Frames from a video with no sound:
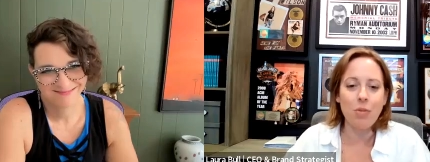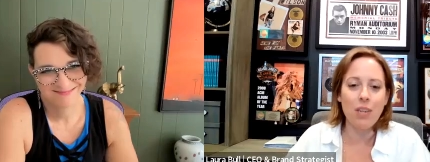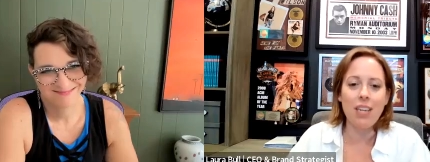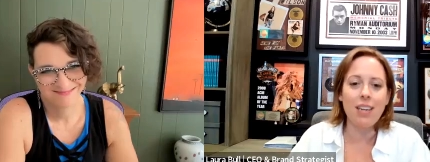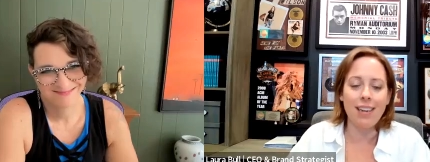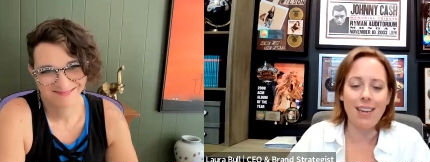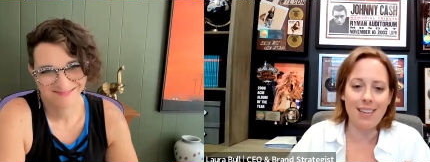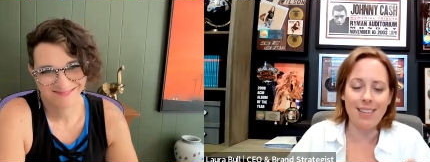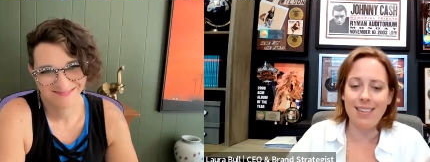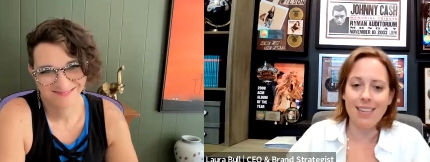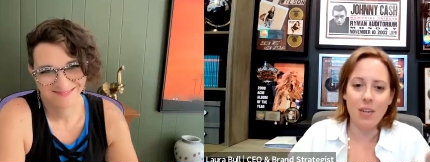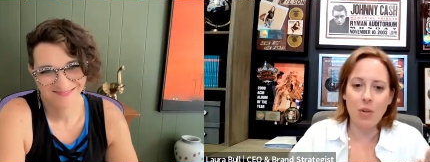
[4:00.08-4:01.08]
Speaker 1: unique
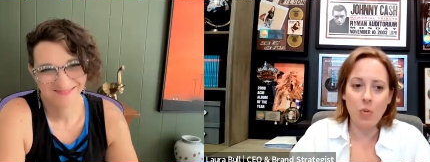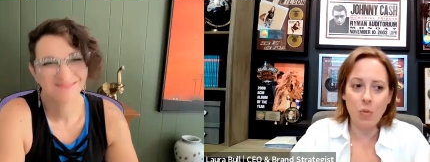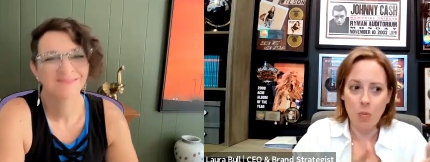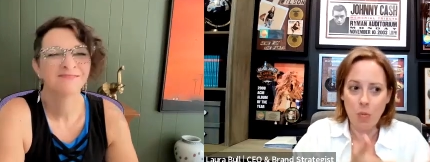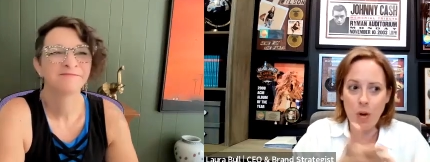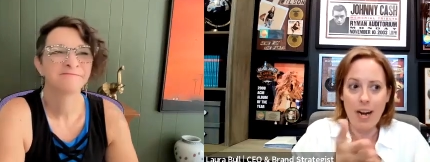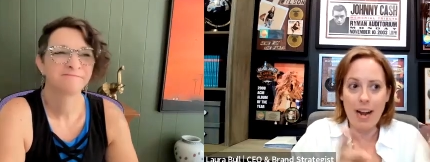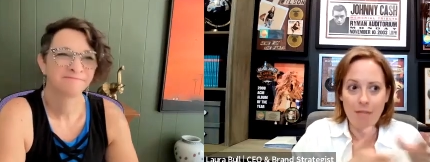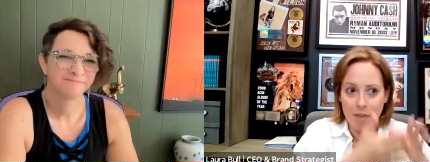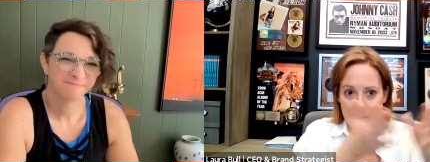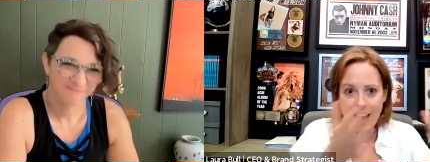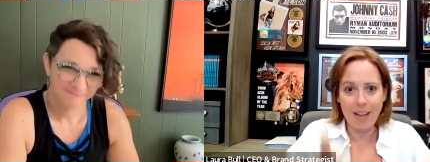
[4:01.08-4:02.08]
and
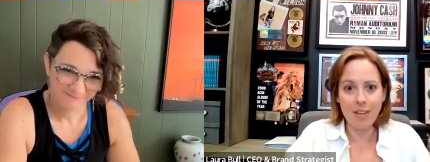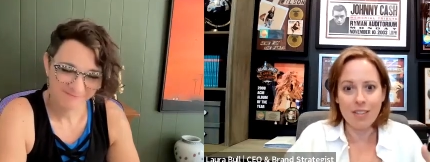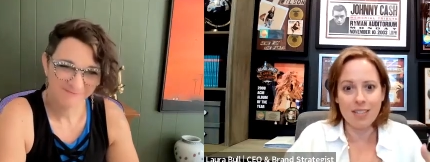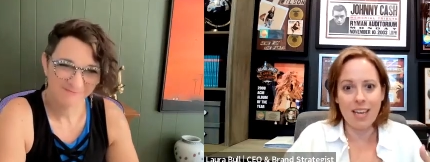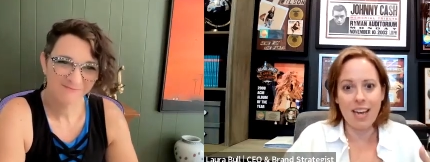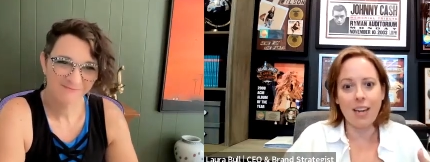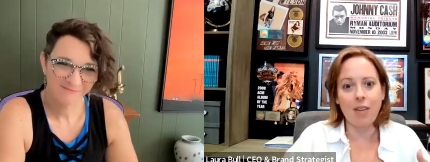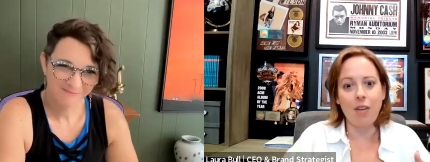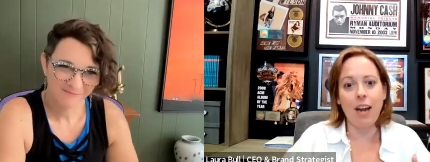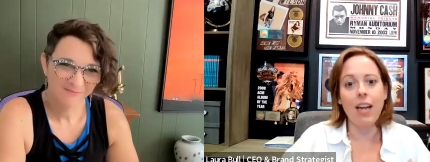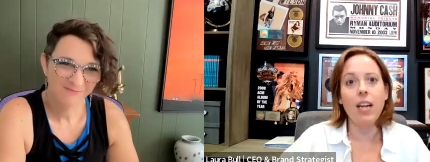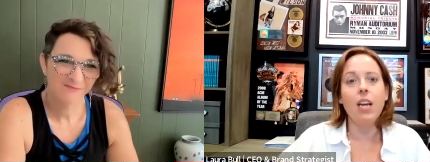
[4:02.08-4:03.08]
whatever that looks like,
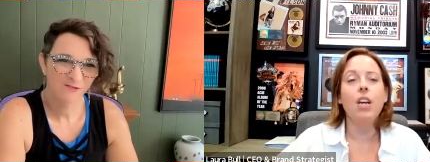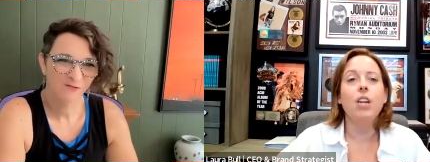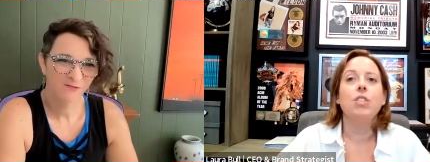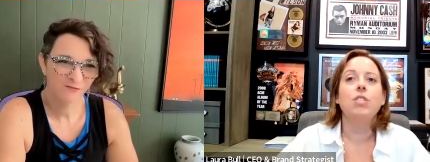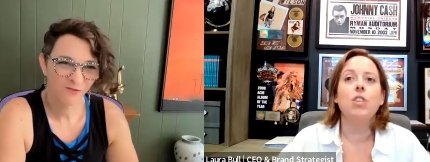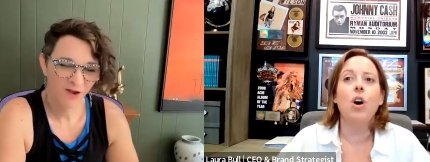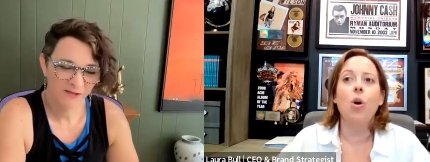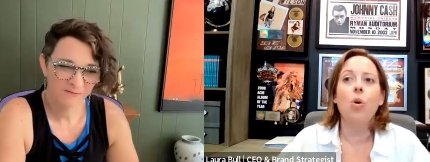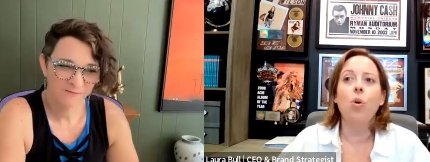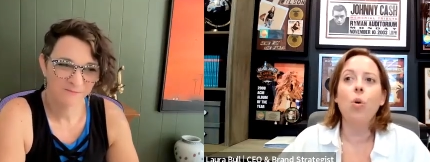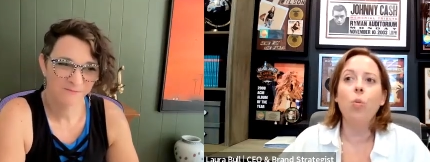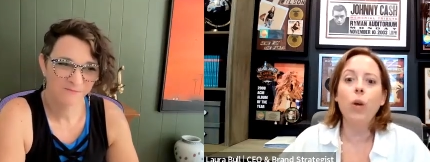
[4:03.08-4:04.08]
right?
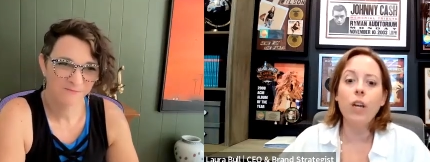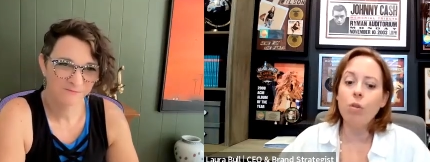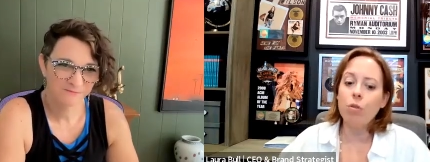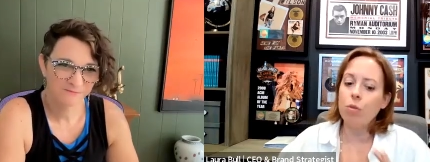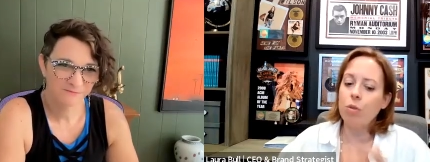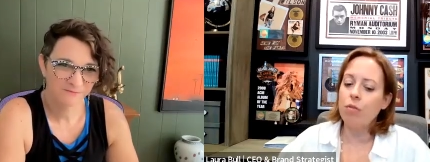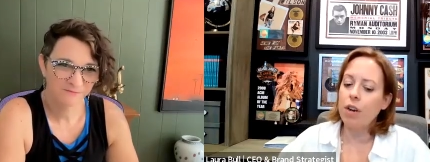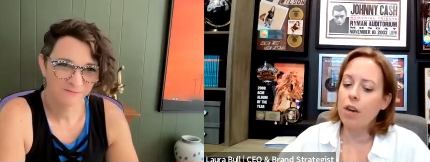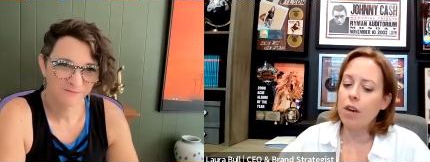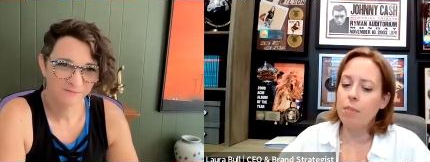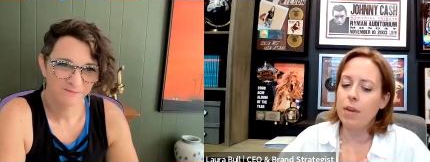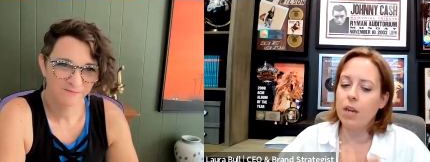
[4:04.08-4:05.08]
So we go through a
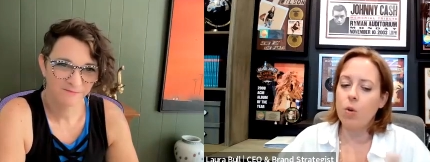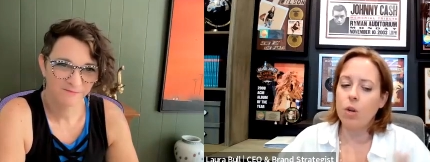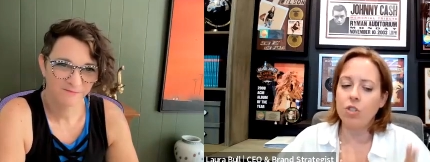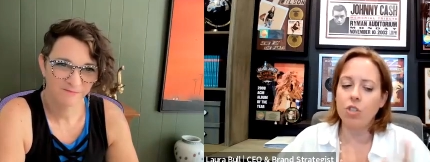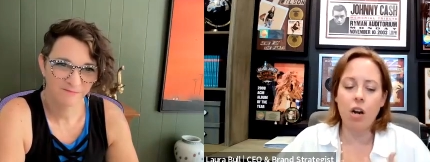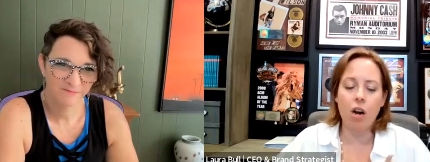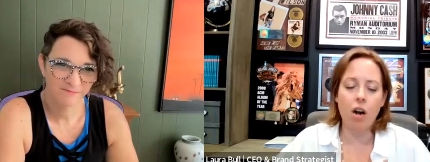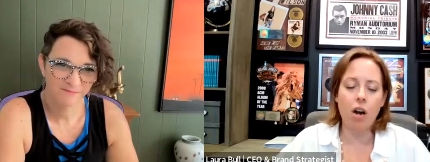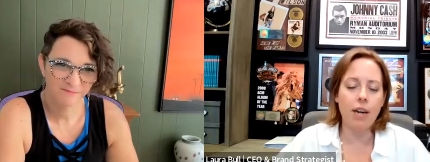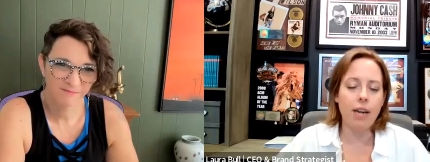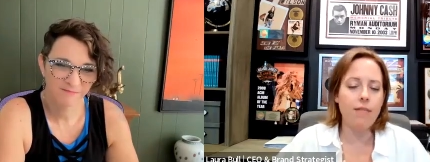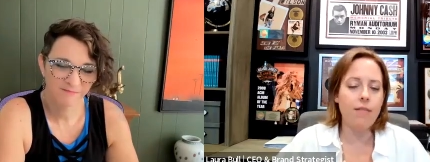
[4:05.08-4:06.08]
very big questionnaire
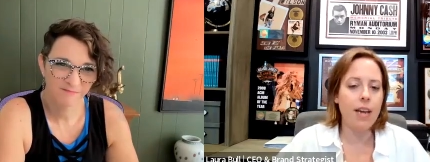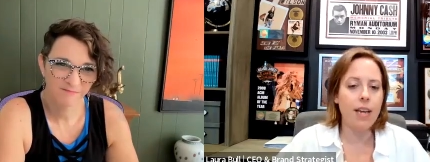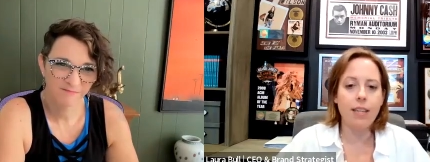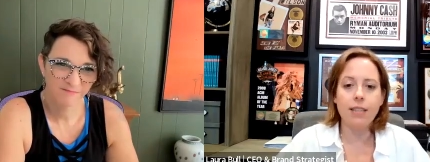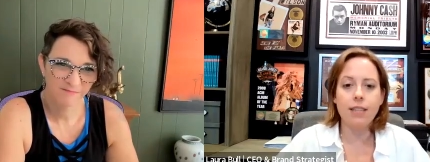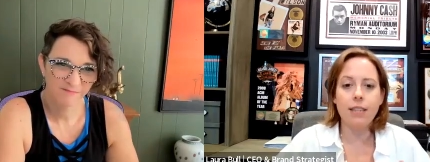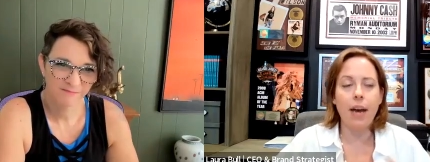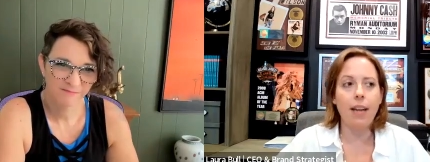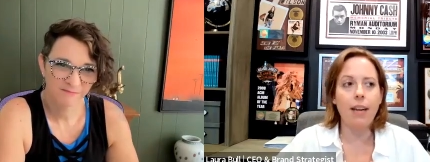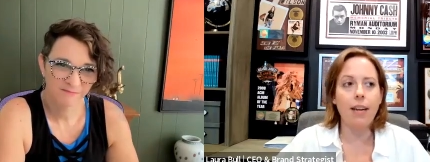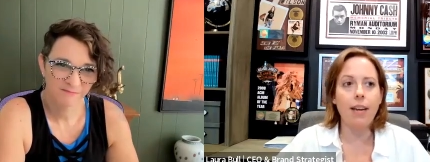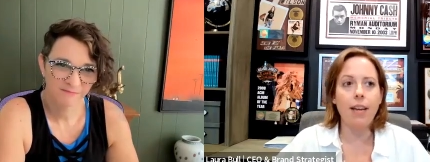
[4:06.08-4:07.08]
audit phase,
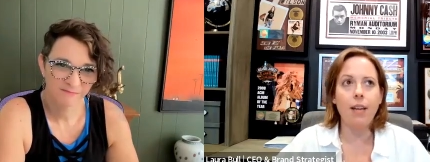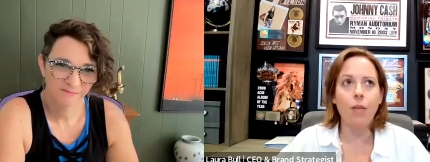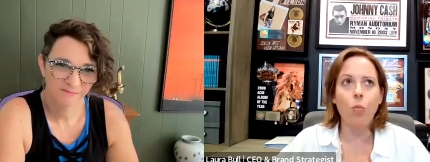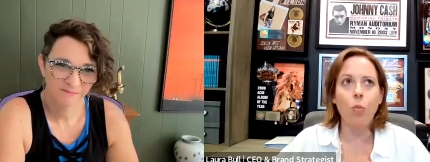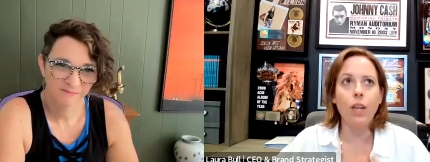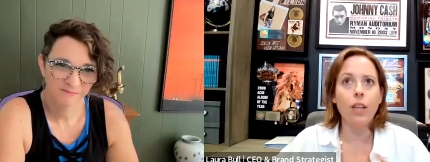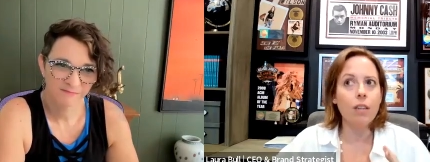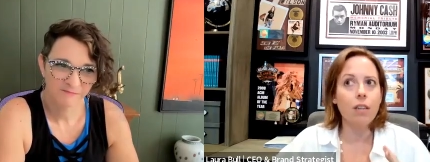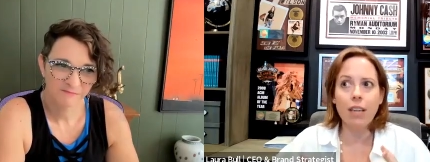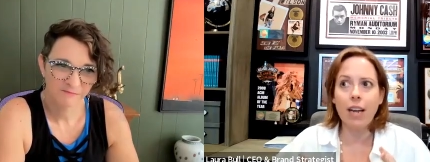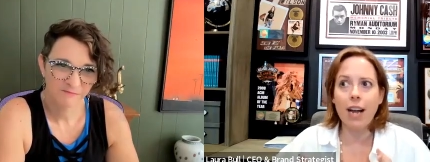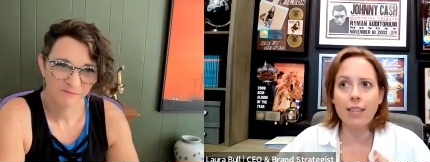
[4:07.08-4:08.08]
and we
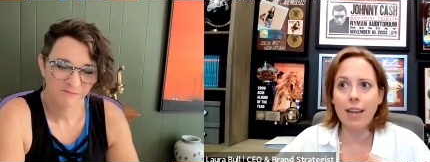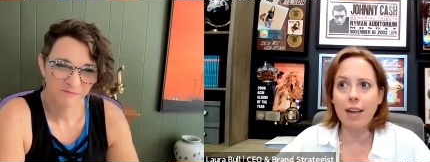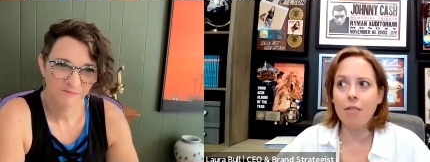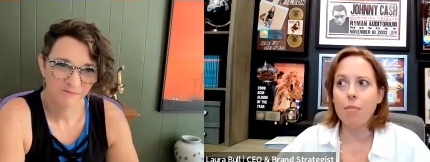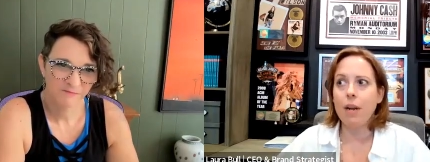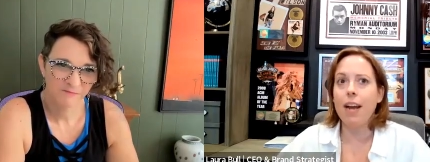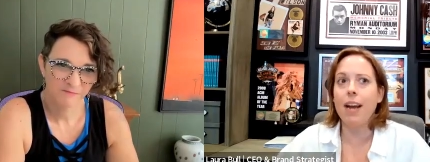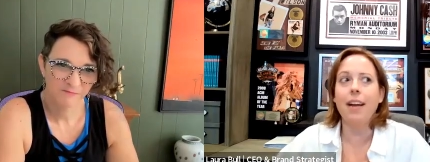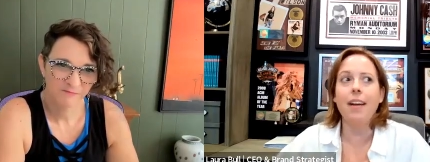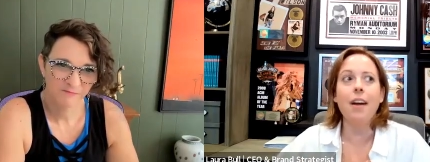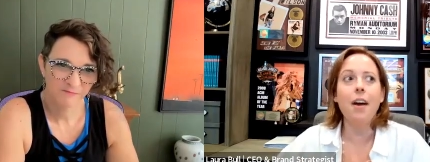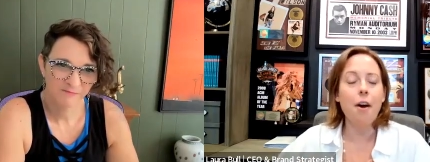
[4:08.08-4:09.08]
literally ask
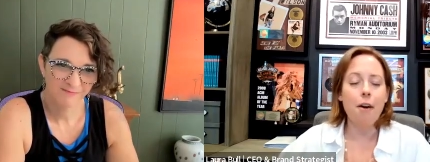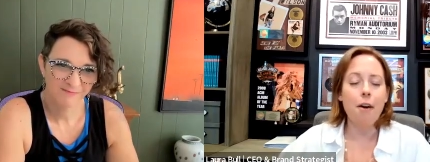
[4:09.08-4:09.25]
everybody